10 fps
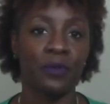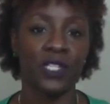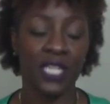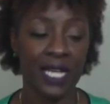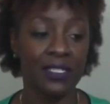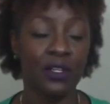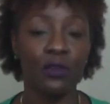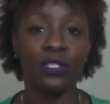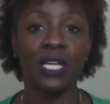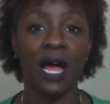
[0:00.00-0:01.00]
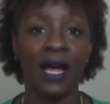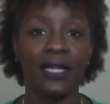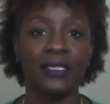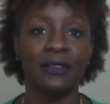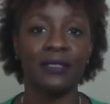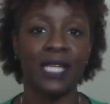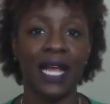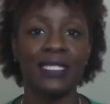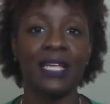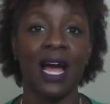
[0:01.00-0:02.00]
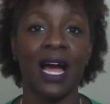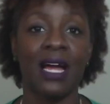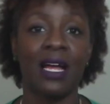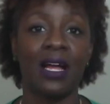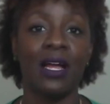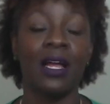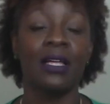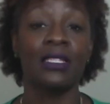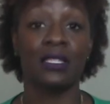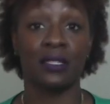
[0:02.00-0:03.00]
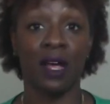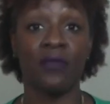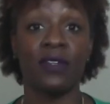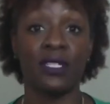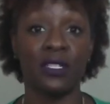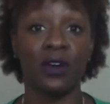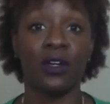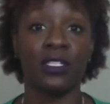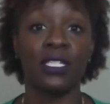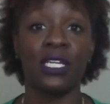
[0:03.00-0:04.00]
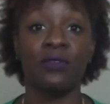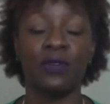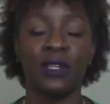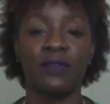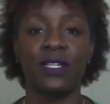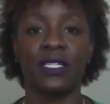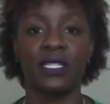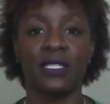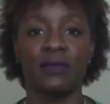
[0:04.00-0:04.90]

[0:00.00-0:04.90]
She has to go to God and ask God to soften his heart, to get rid of this.